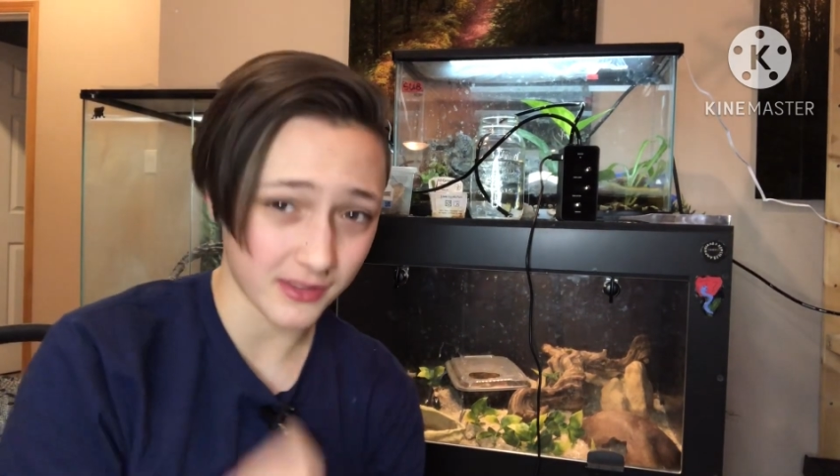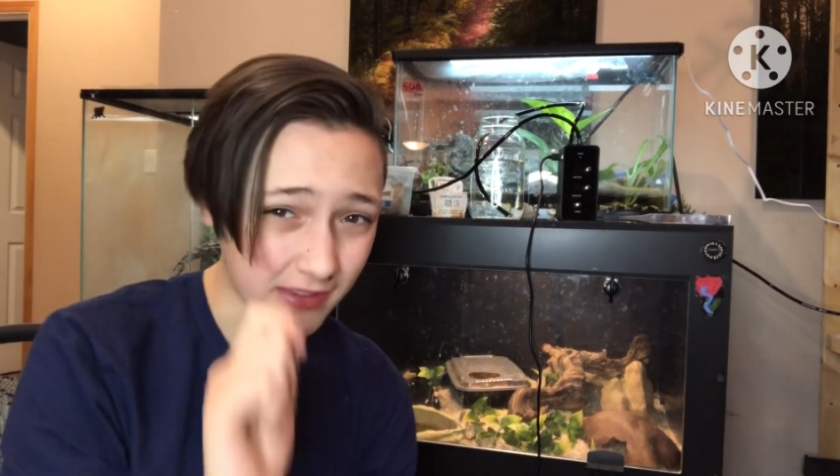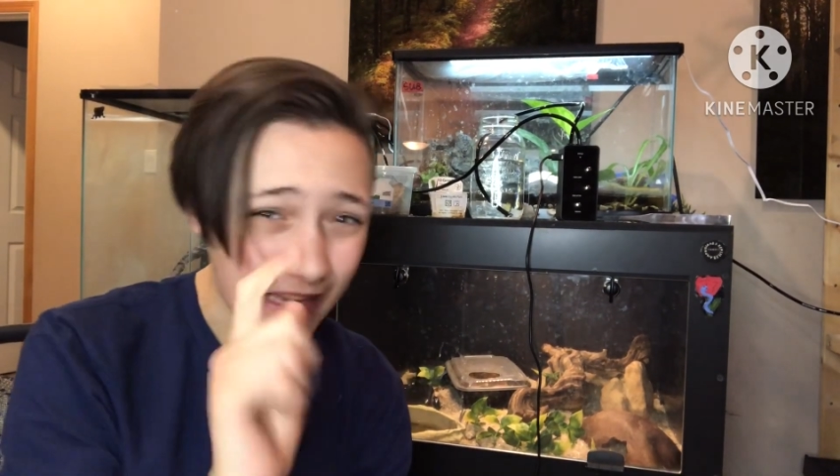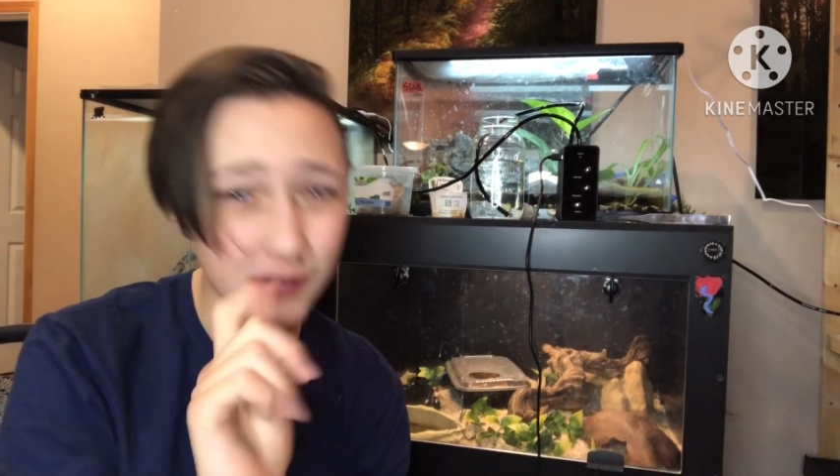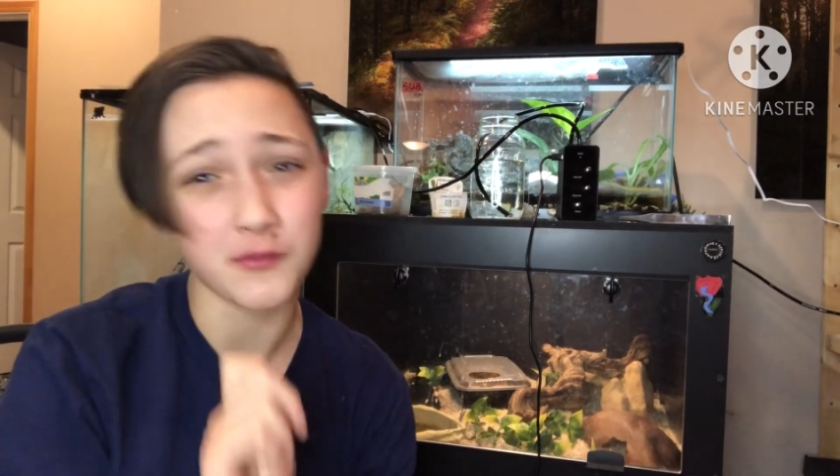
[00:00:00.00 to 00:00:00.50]

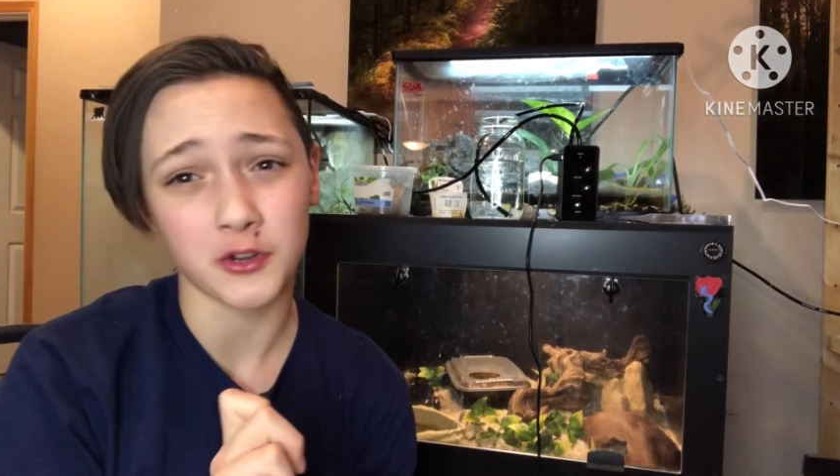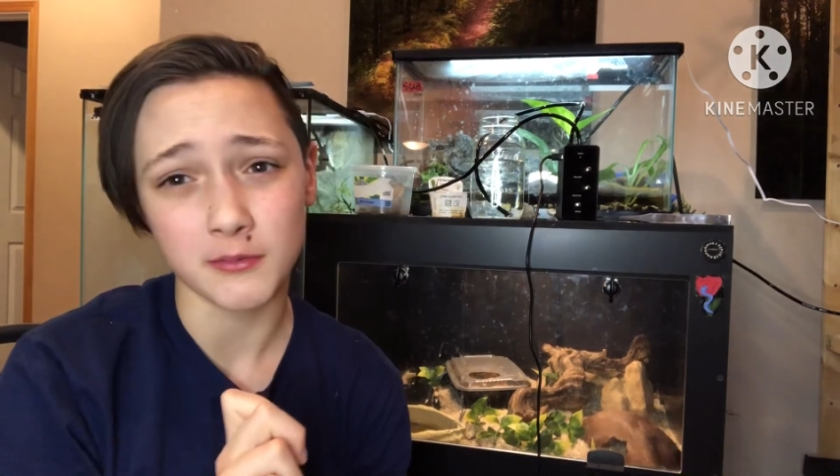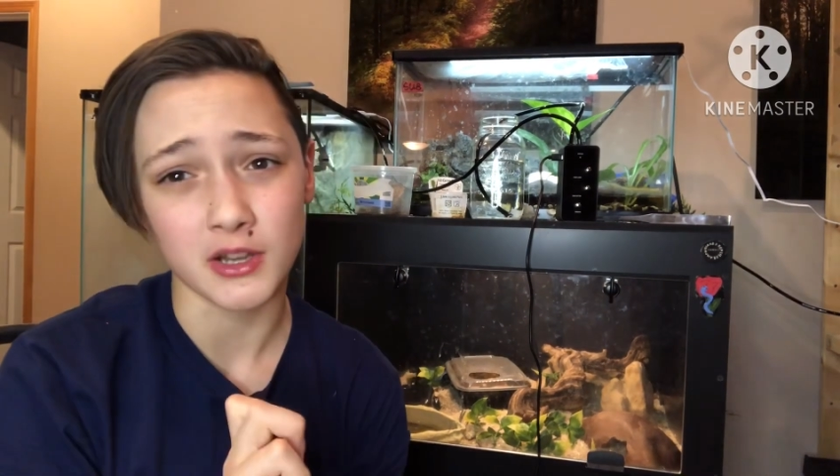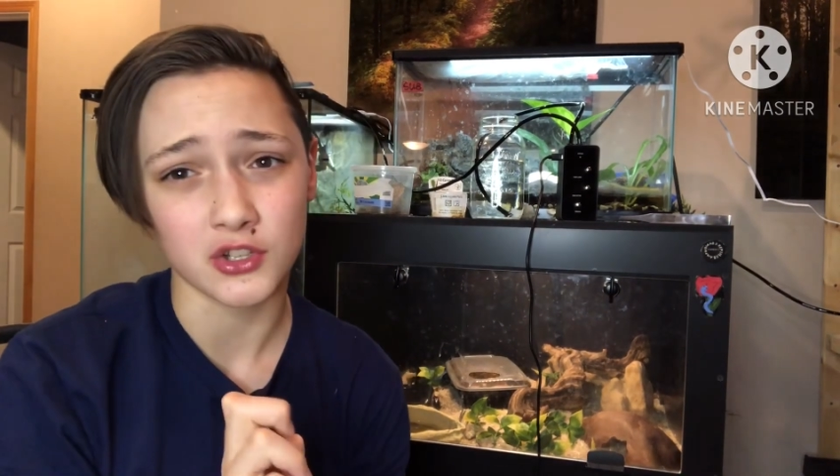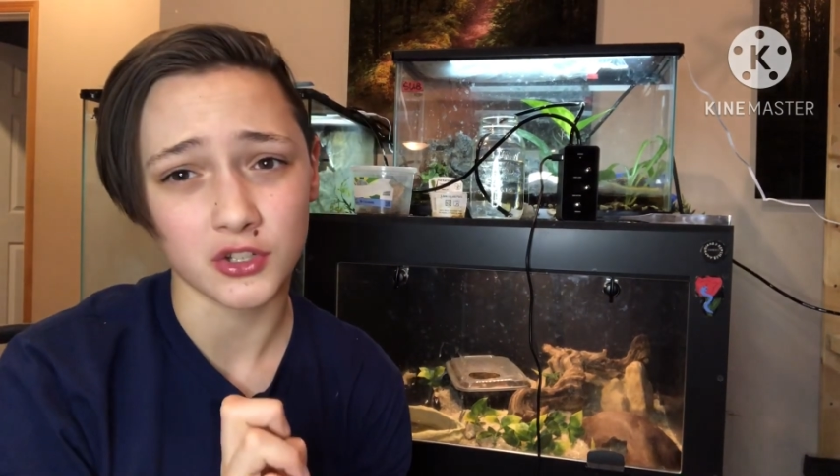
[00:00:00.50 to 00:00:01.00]
Thank you very
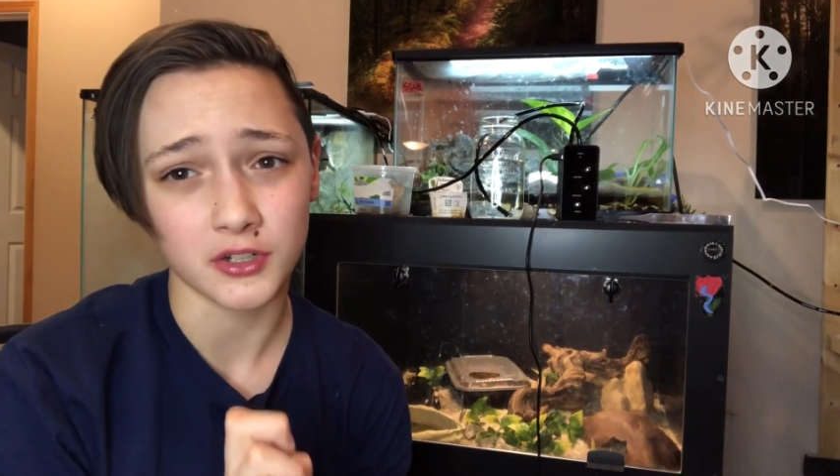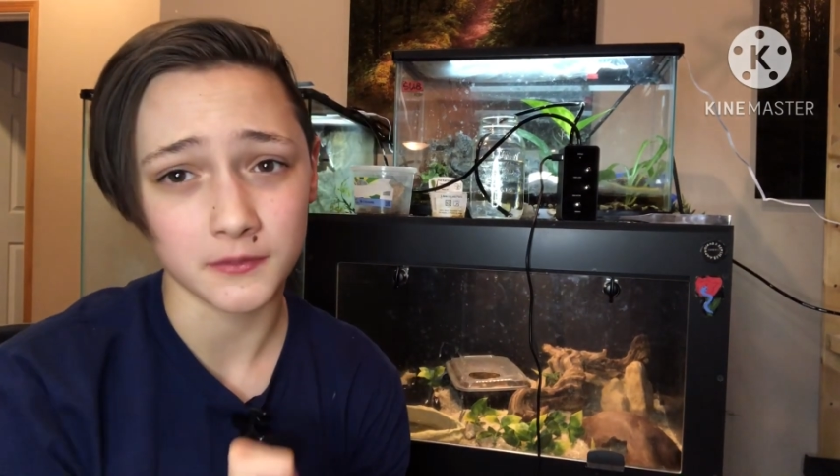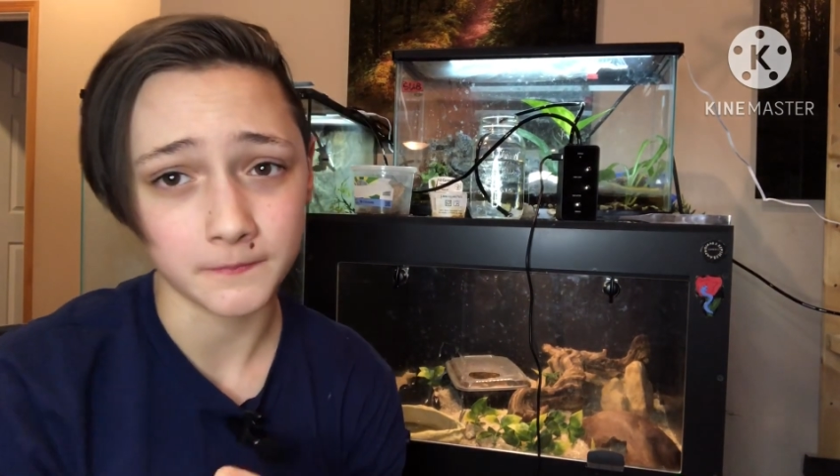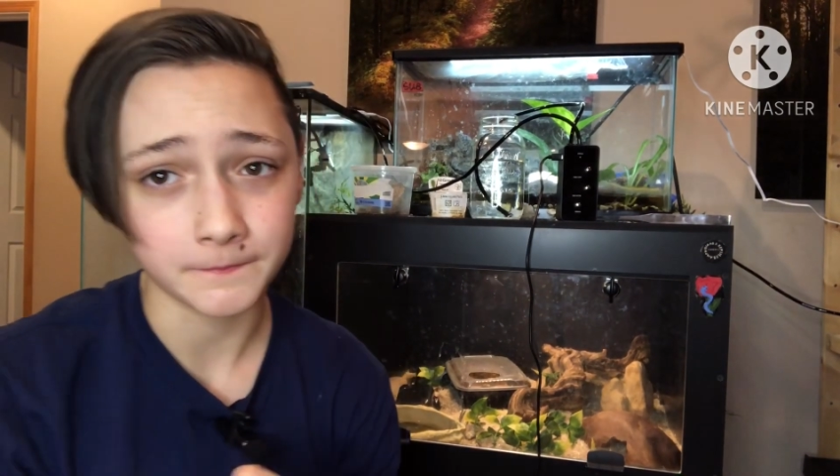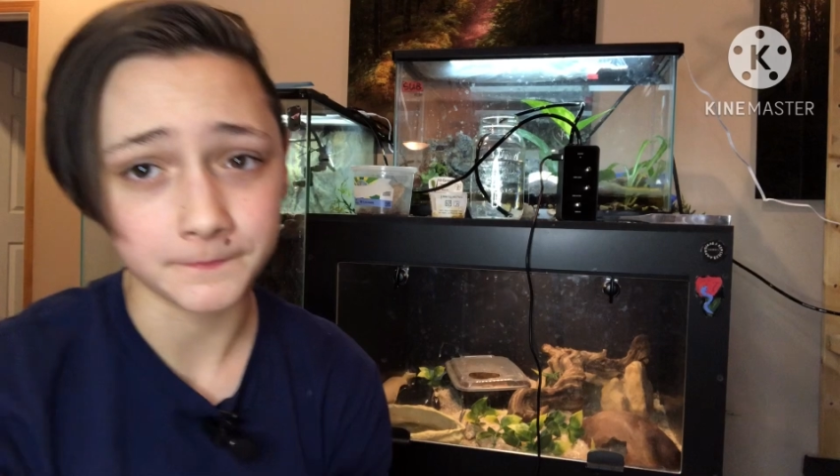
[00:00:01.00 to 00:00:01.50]
much, sir.